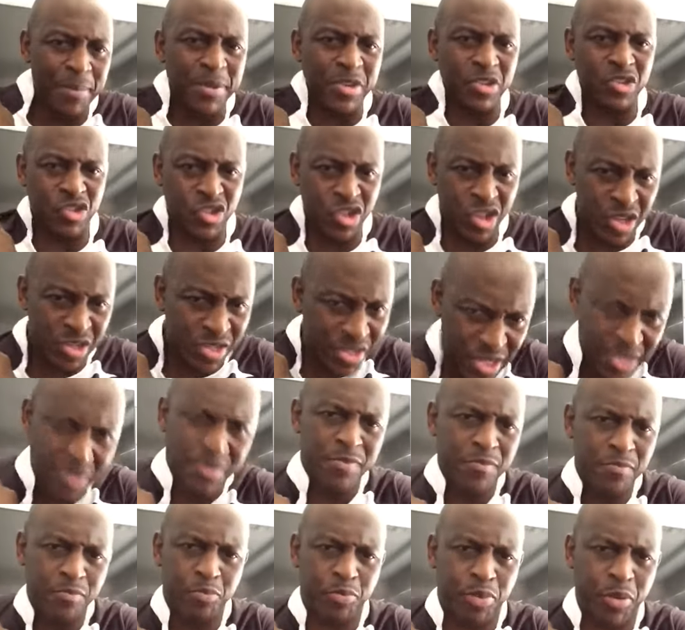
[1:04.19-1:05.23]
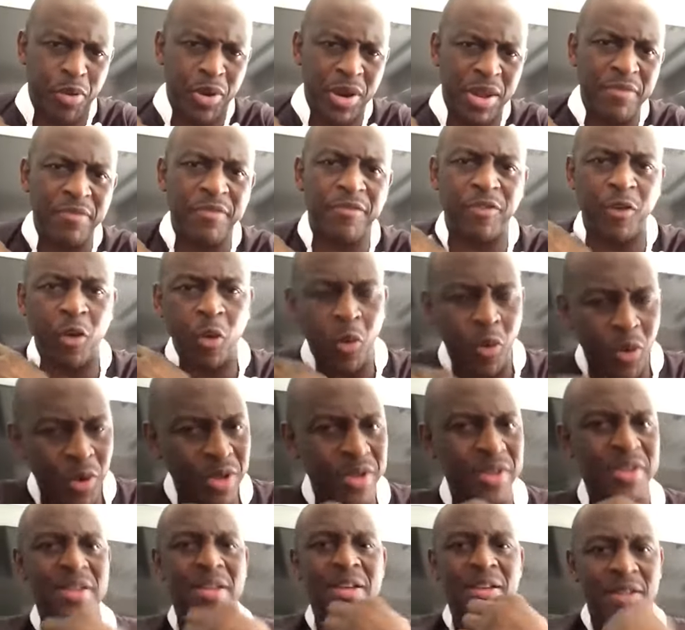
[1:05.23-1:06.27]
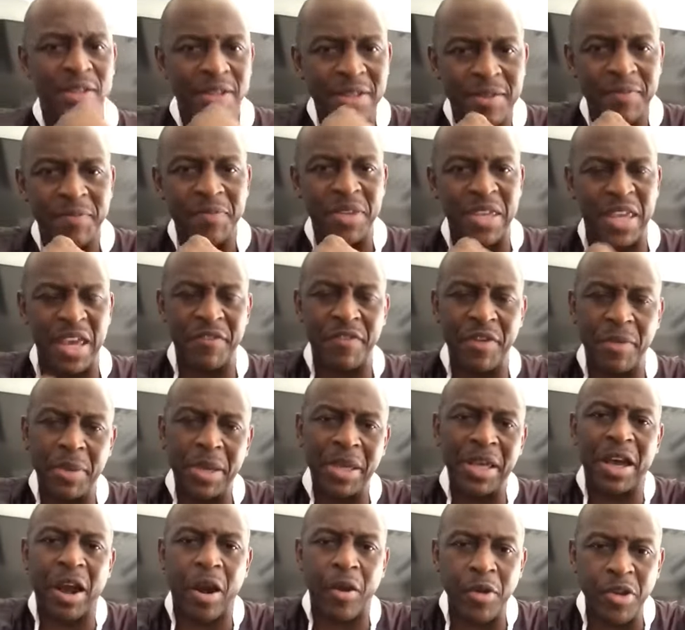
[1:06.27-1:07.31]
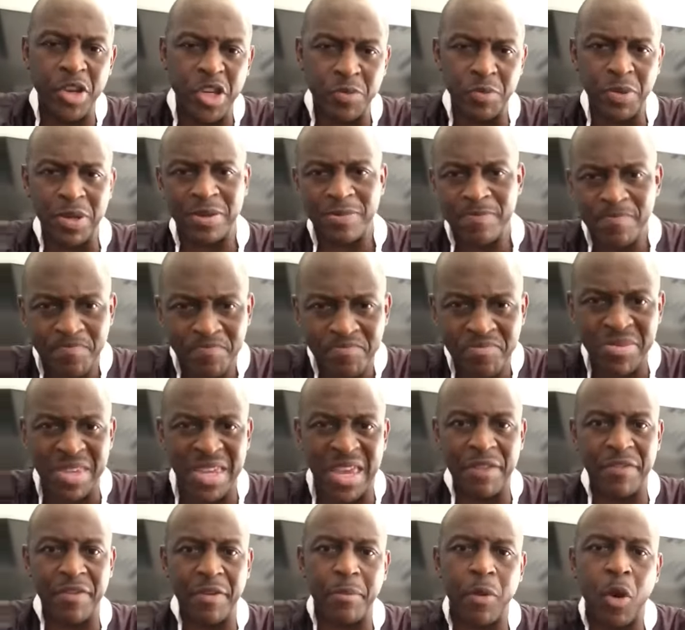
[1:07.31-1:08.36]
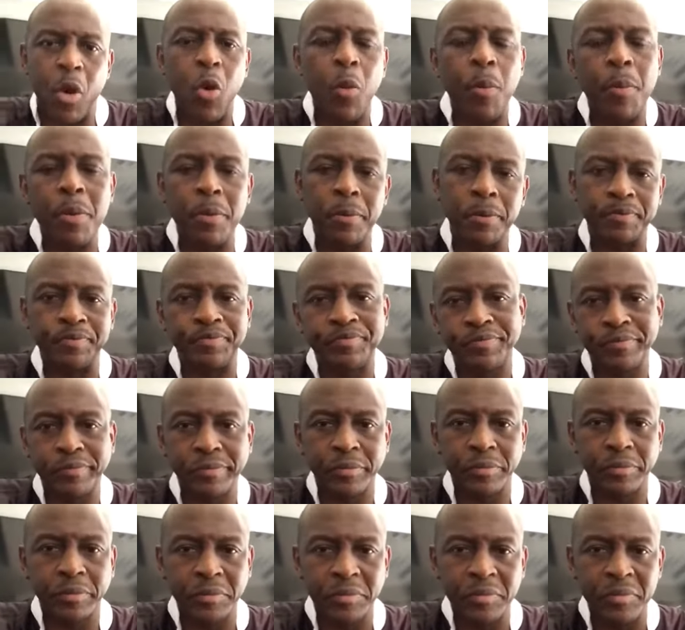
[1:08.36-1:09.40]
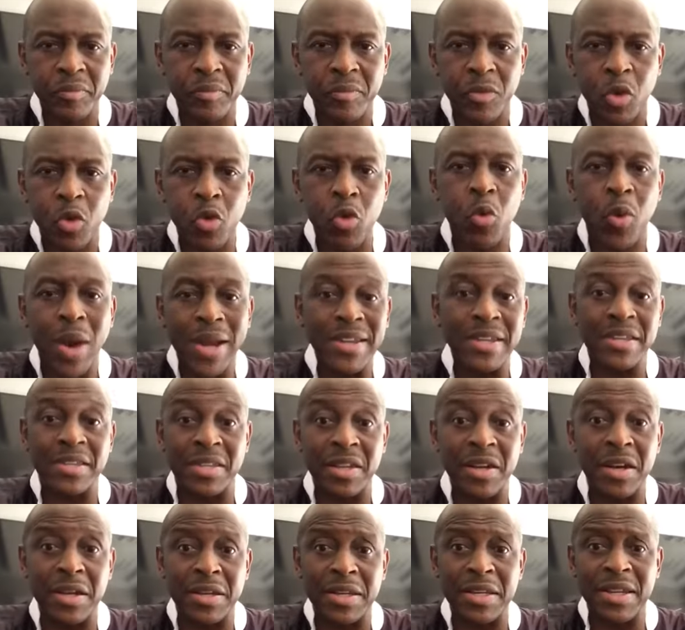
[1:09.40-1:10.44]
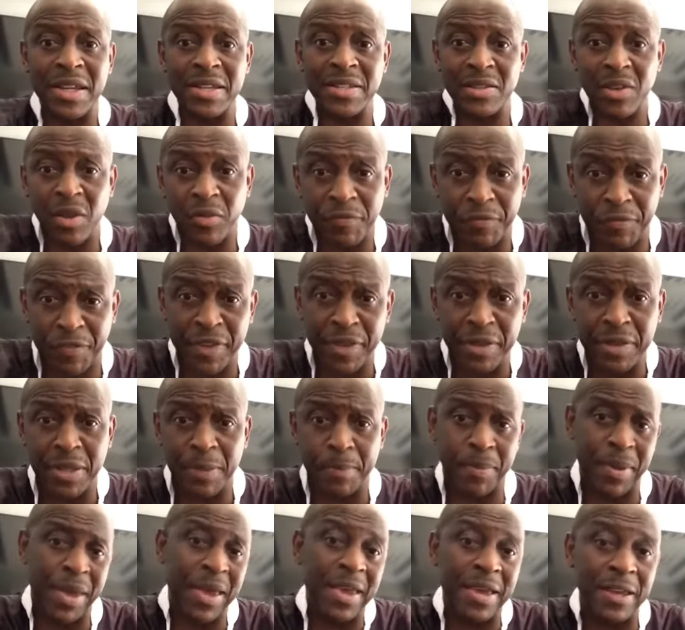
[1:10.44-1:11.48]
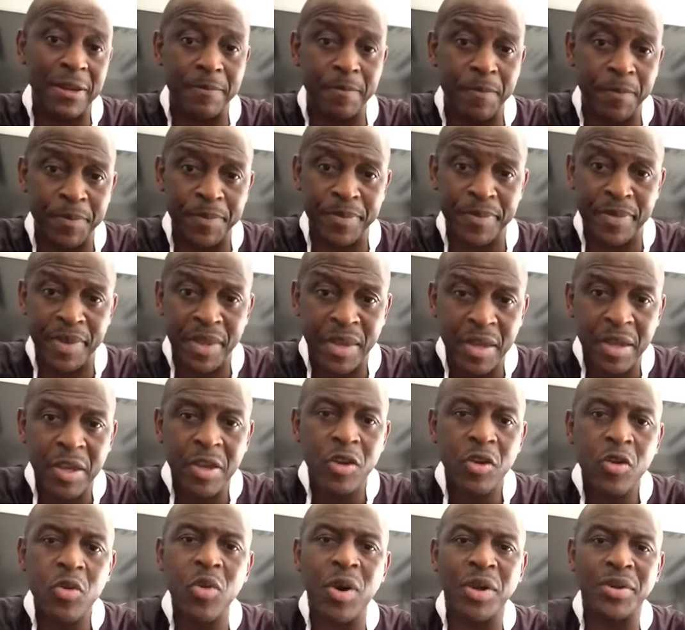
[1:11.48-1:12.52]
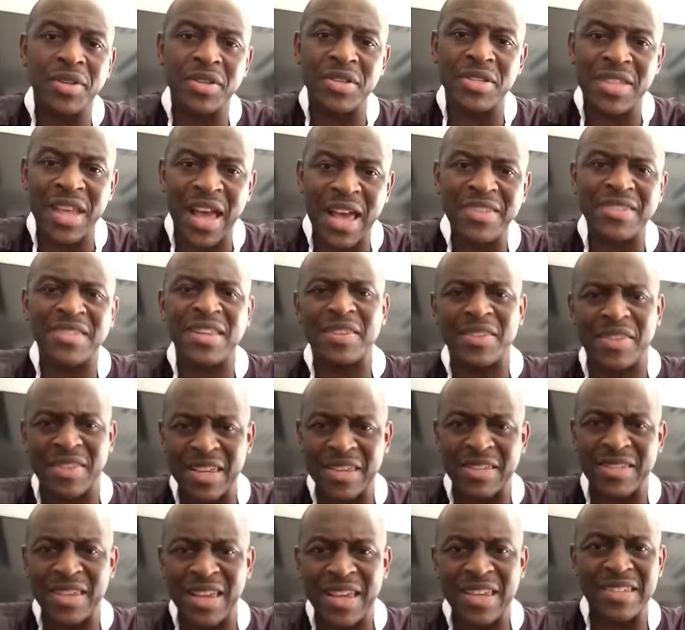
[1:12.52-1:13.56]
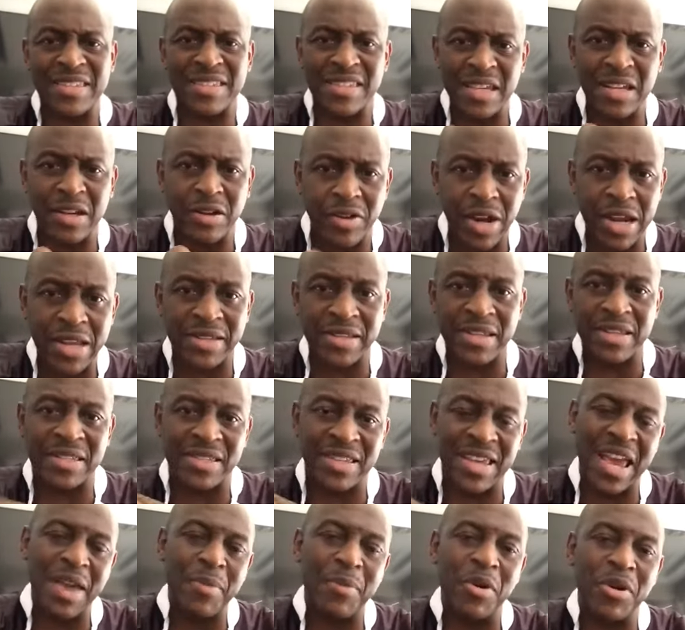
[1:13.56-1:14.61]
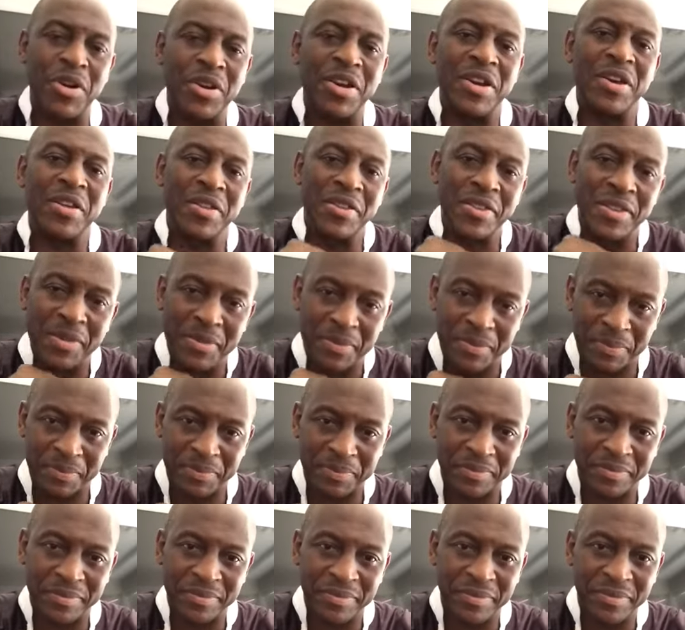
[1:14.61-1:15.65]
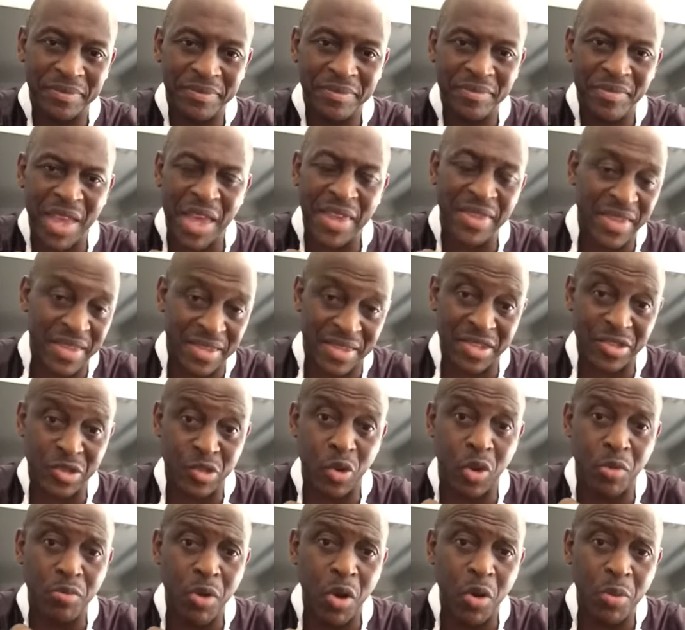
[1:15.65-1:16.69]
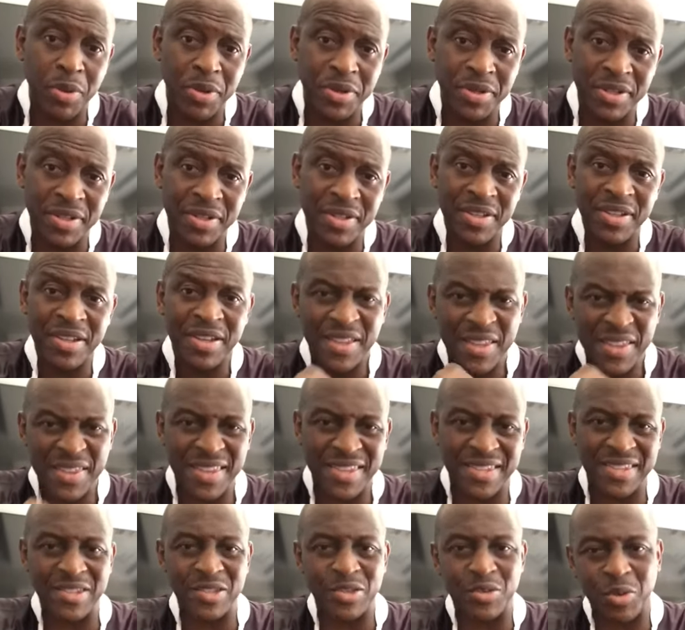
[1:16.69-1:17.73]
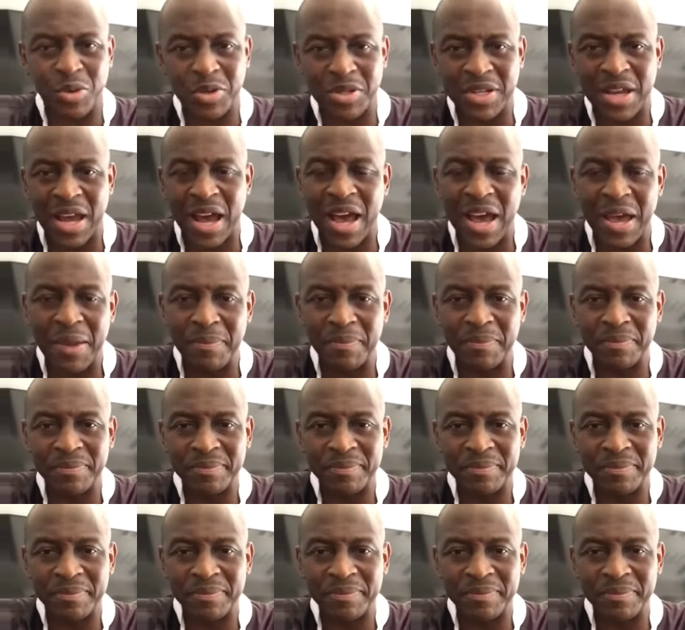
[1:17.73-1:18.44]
his jersey, pull him forward, give him encouragement, give him hope. Who, when he's hurt, he does not feel the pain. Who understands that this is the greatest game on earth, and this is your moment, this is your time.